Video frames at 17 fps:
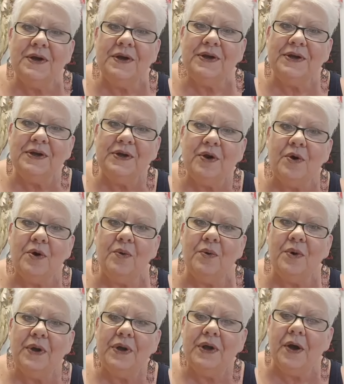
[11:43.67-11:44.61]

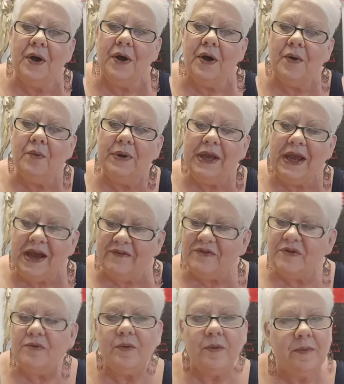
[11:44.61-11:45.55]
we have
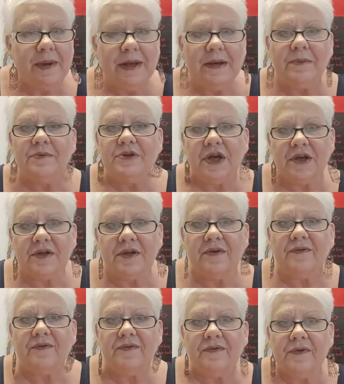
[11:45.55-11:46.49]
to remain
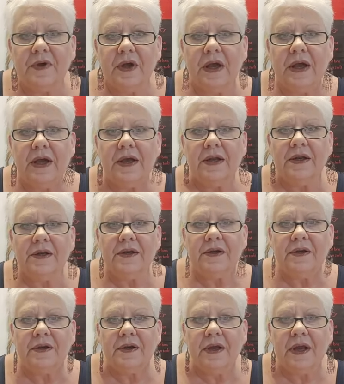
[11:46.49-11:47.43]
objective and
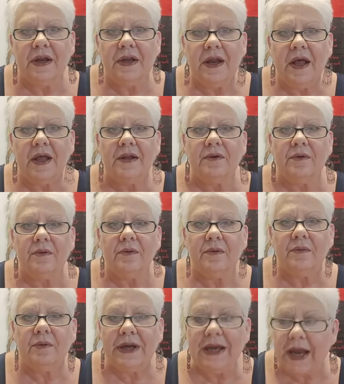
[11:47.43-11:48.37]
not
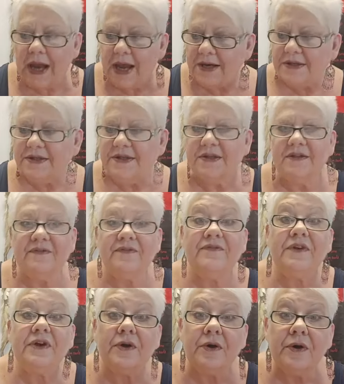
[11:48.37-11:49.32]
react to the
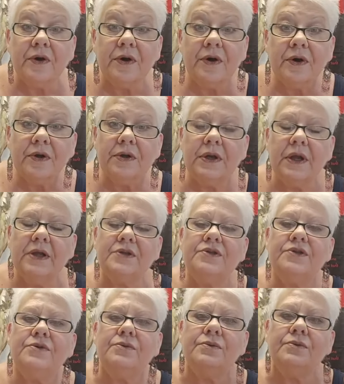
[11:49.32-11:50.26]
fear,
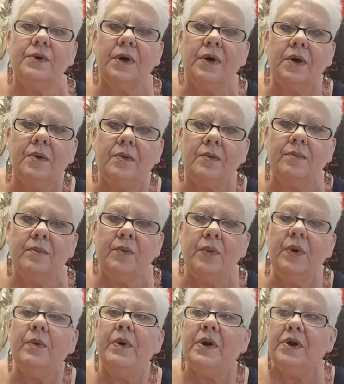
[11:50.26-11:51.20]

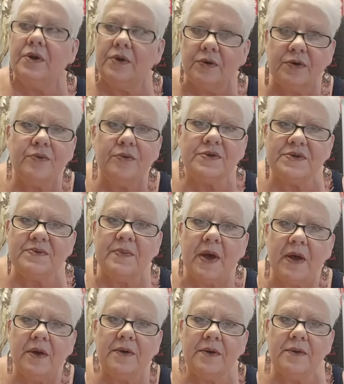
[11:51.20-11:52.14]
we want to learn to
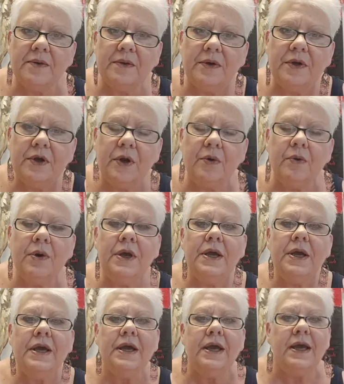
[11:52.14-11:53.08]
respond,
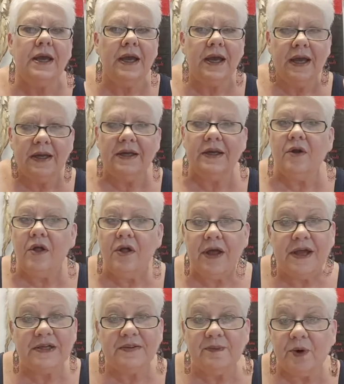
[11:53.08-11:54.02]
and it all
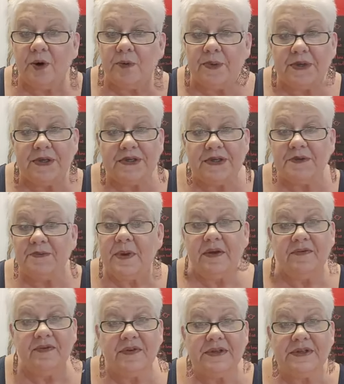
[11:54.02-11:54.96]
has purpose, as
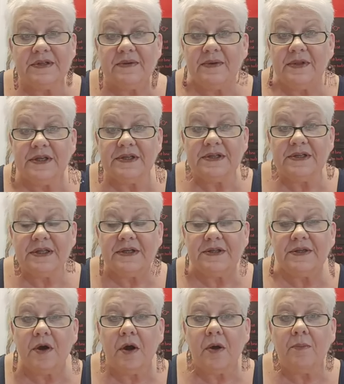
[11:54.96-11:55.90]
painful as some of these
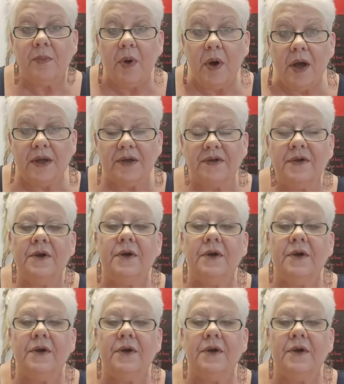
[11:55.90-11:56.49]
things are. But,